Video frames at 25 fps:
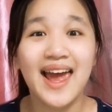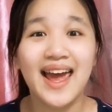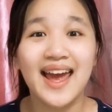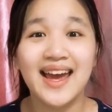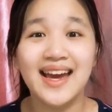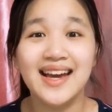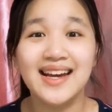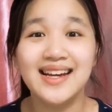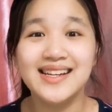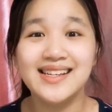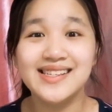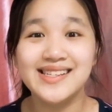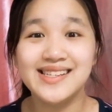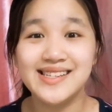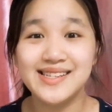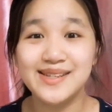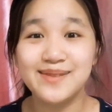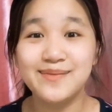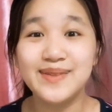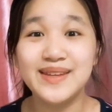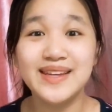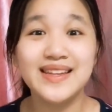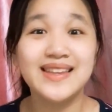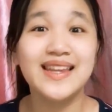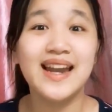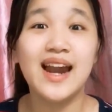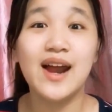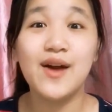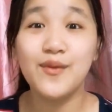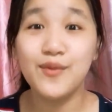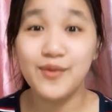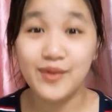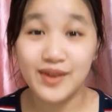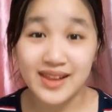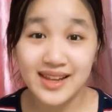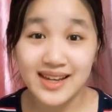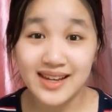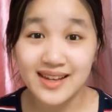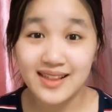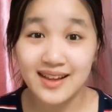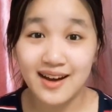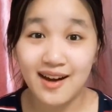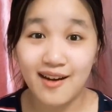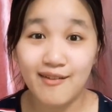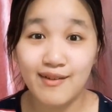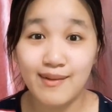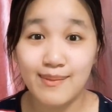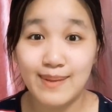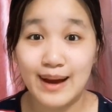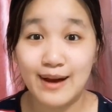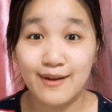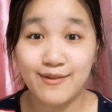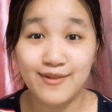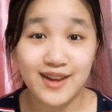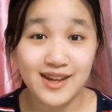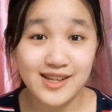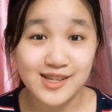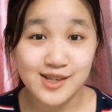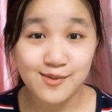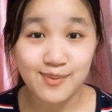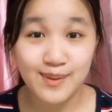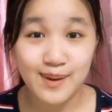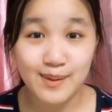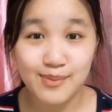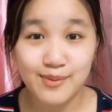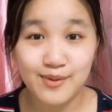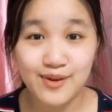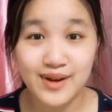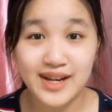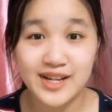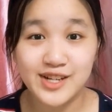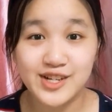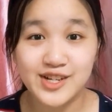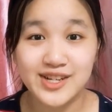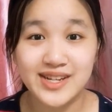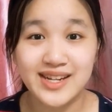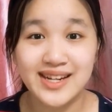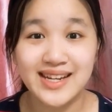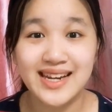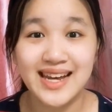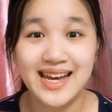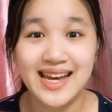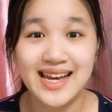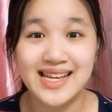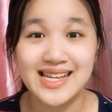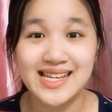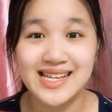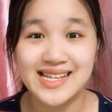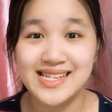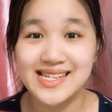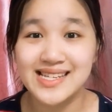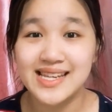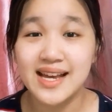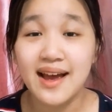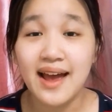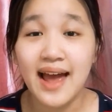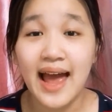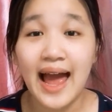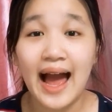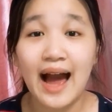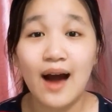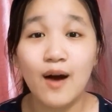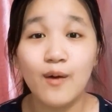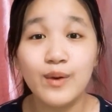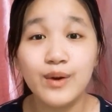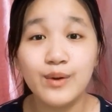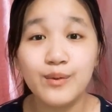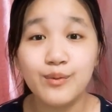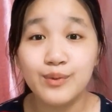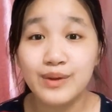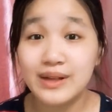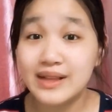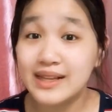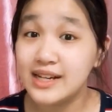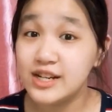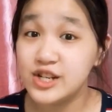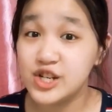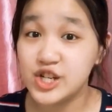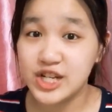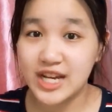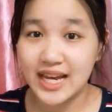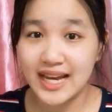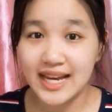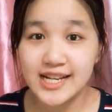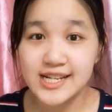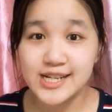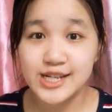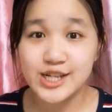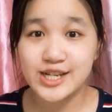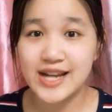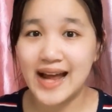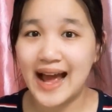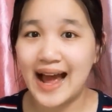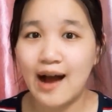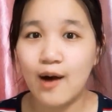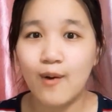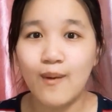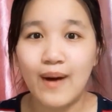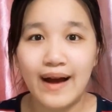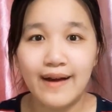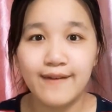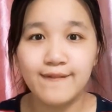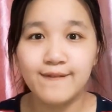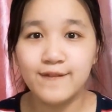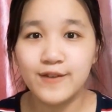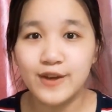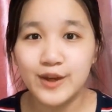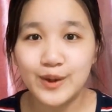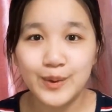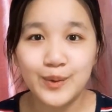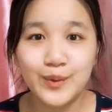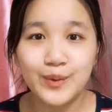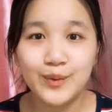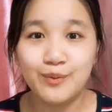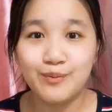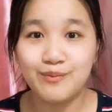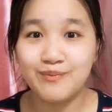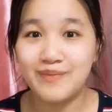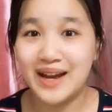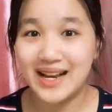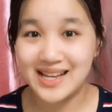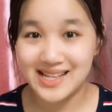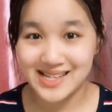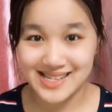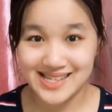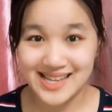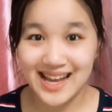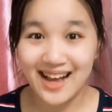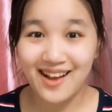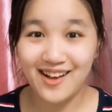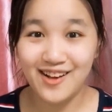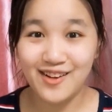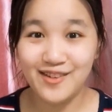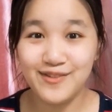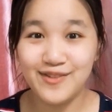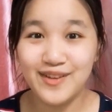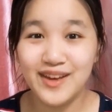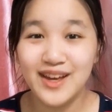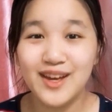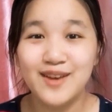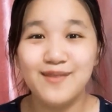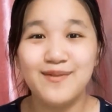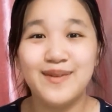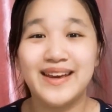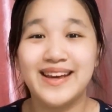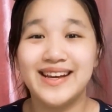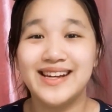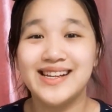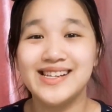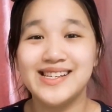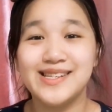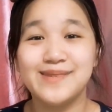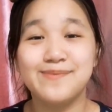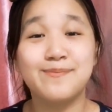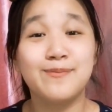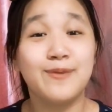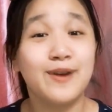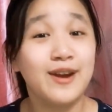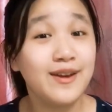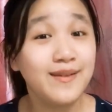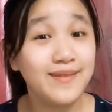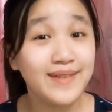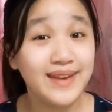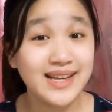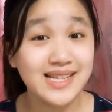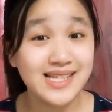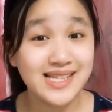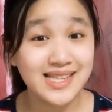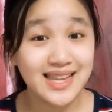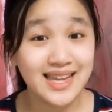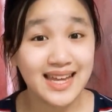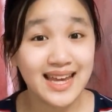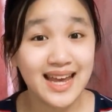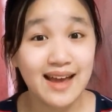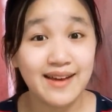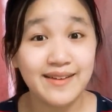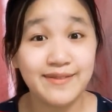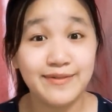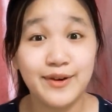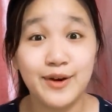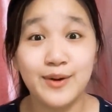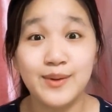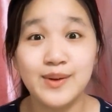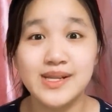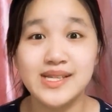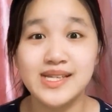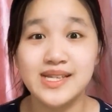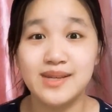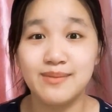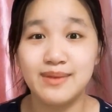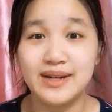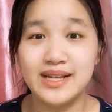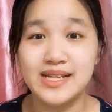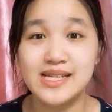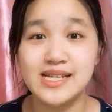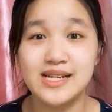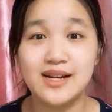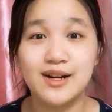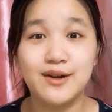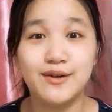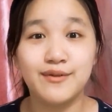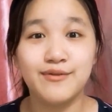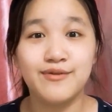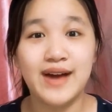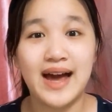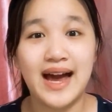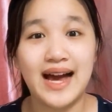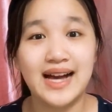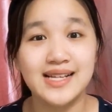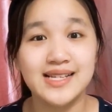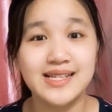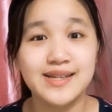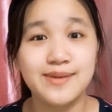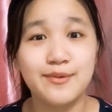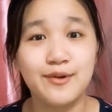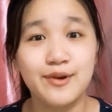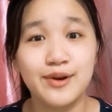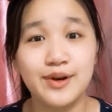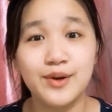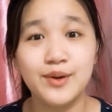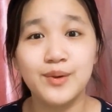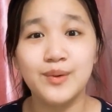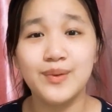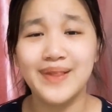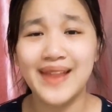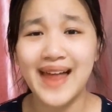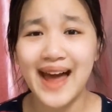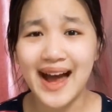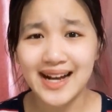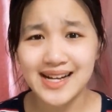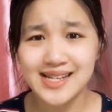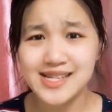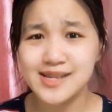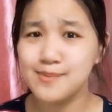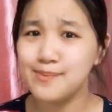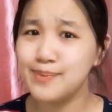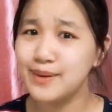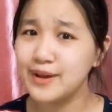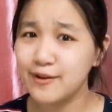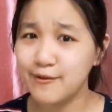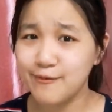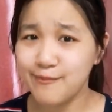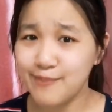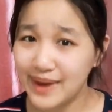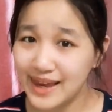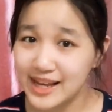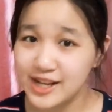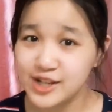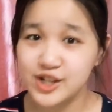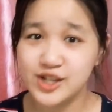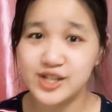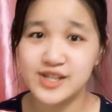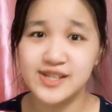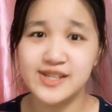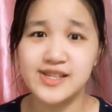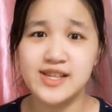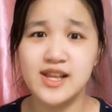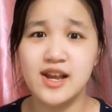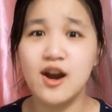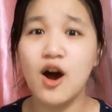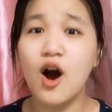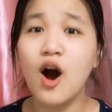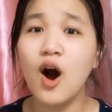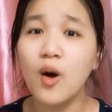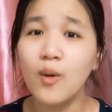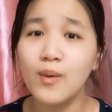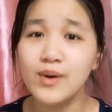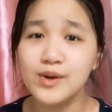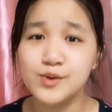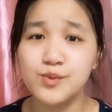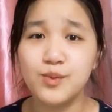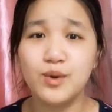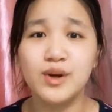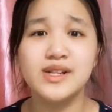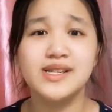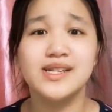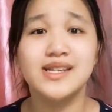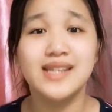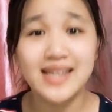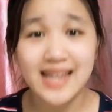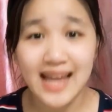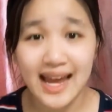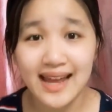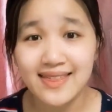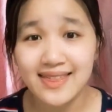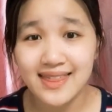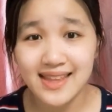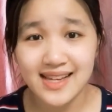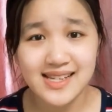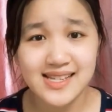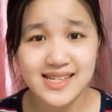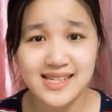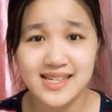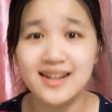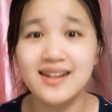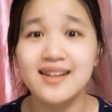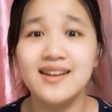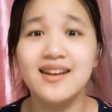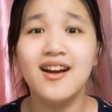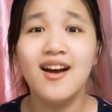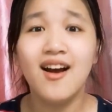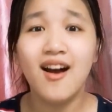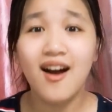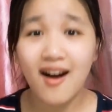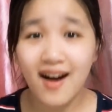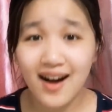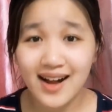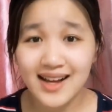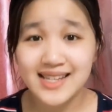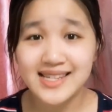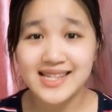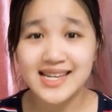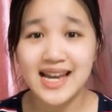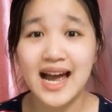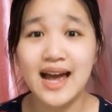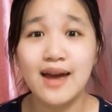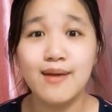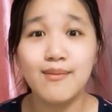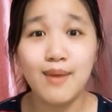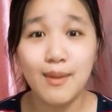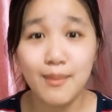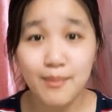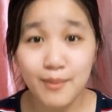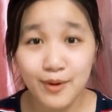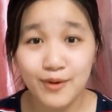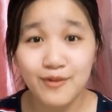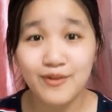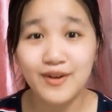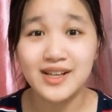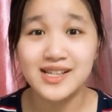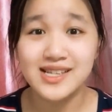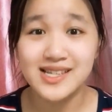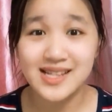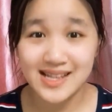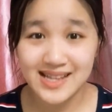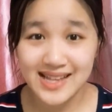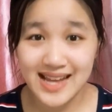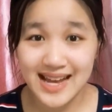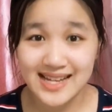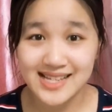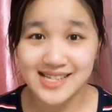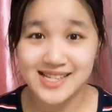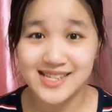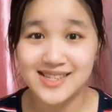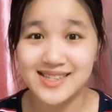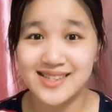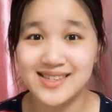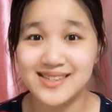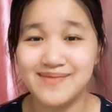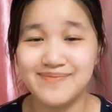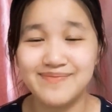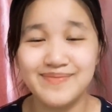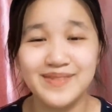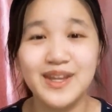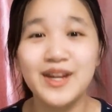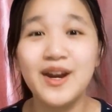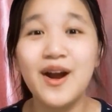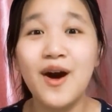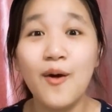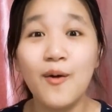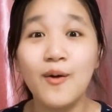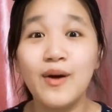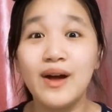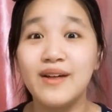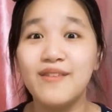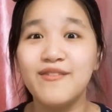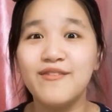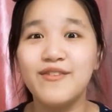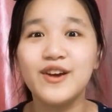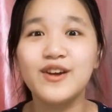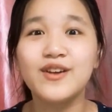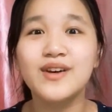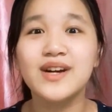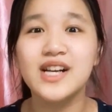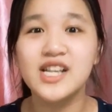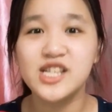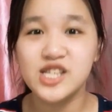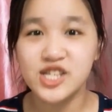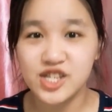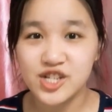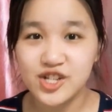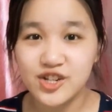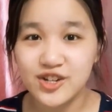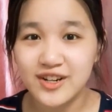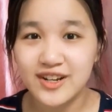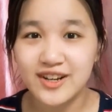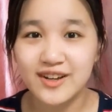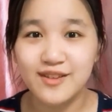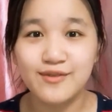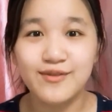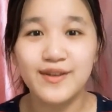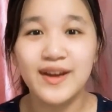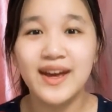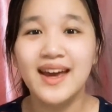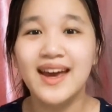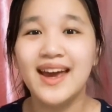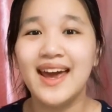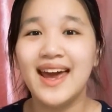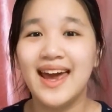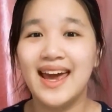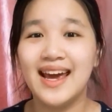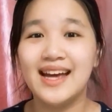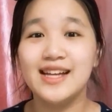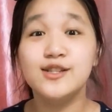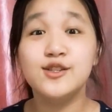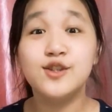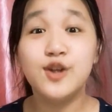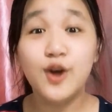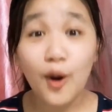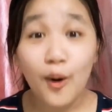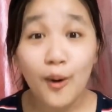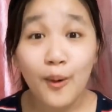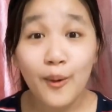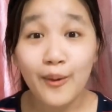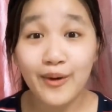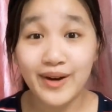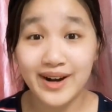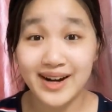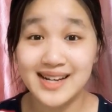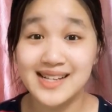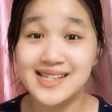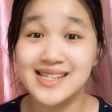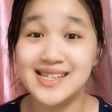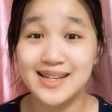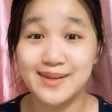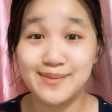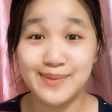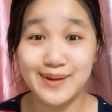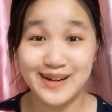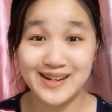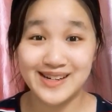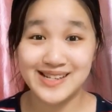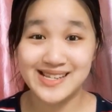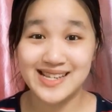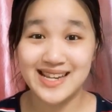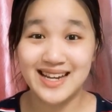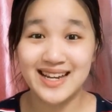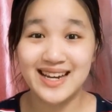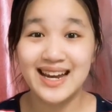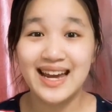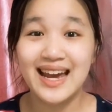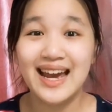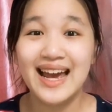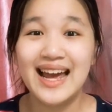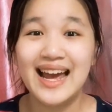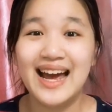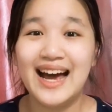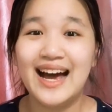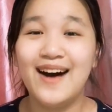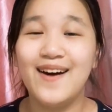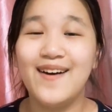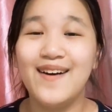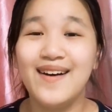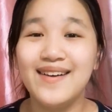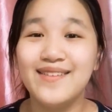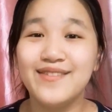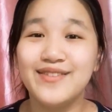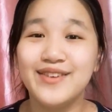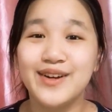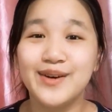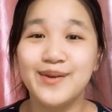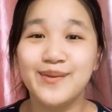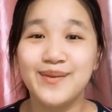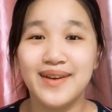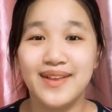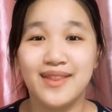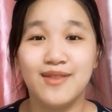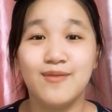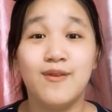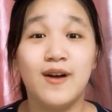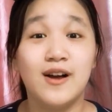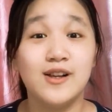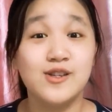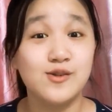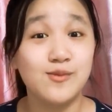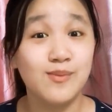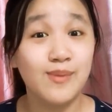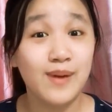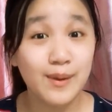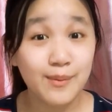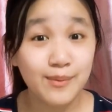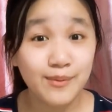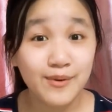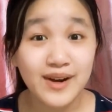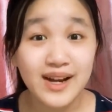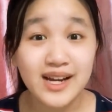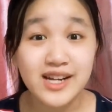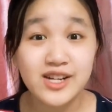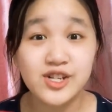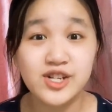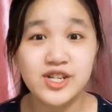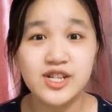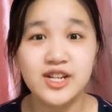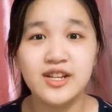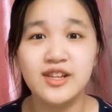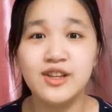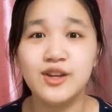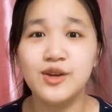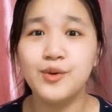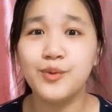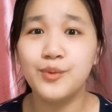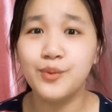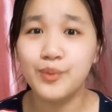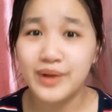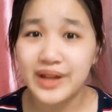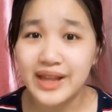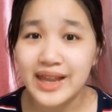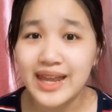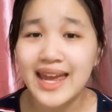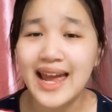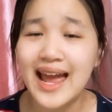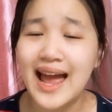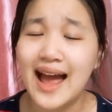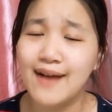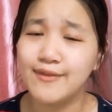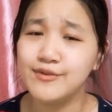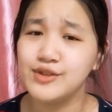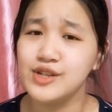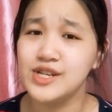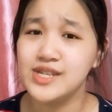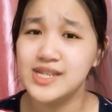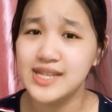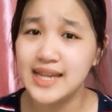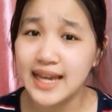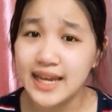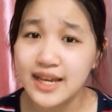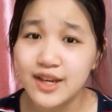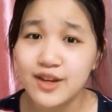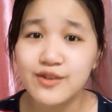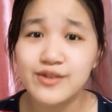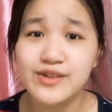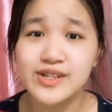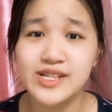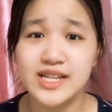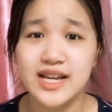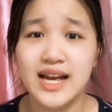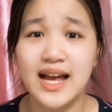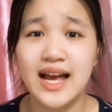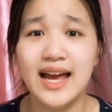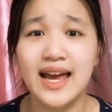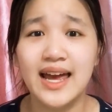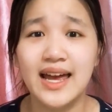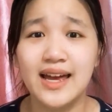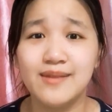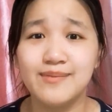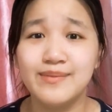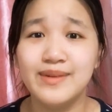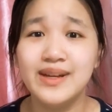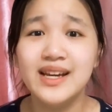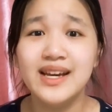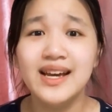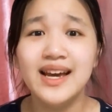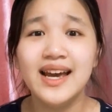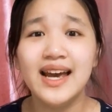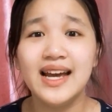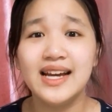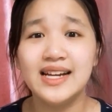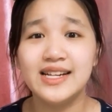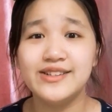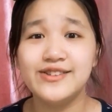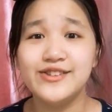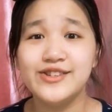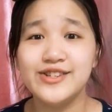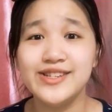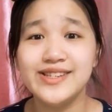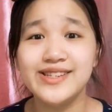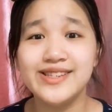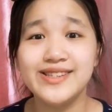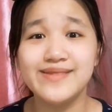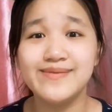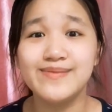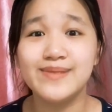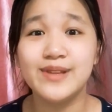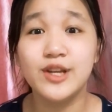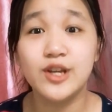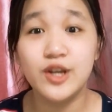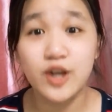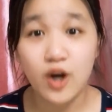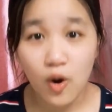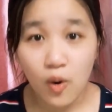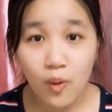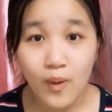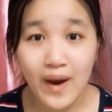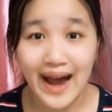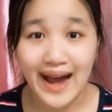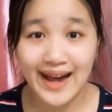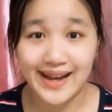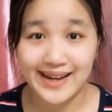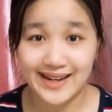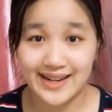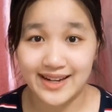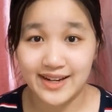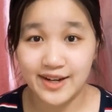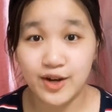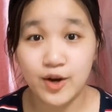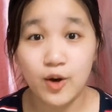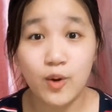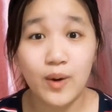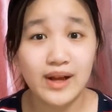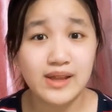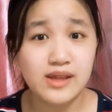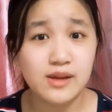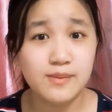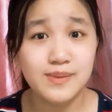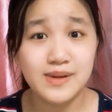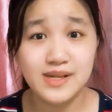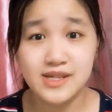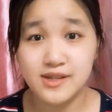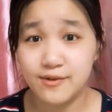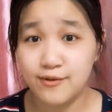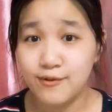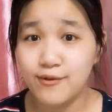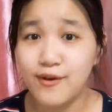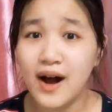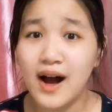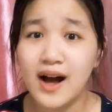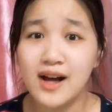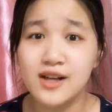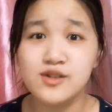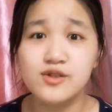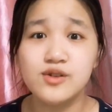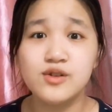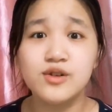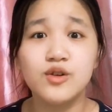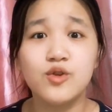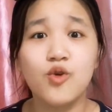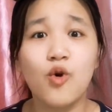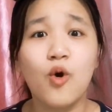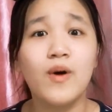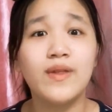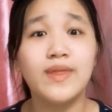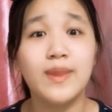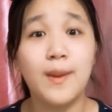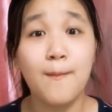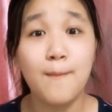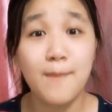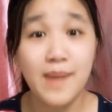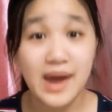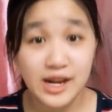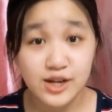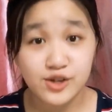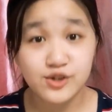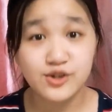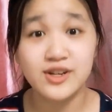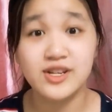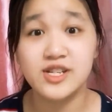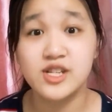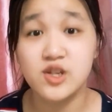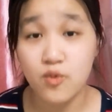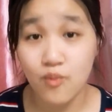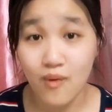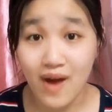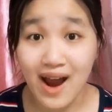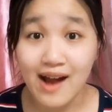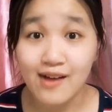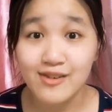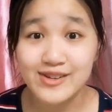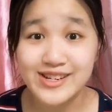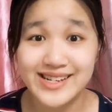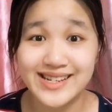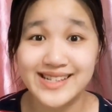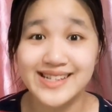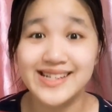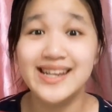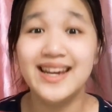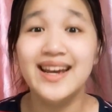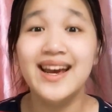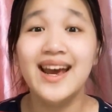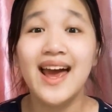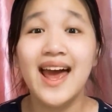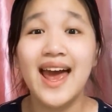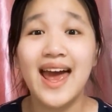And something that I really love about fossil preparation is how it really changed how I view myself, because previously I've always seen myself as someone who lacked a bit of patience and always wanted to get things done on time and move on to the next, a very assertive and goal-oriented person. However, with fossil preparation, you really have to take your time and just go at it. Go at the piece of fossil, go at the matrix around it.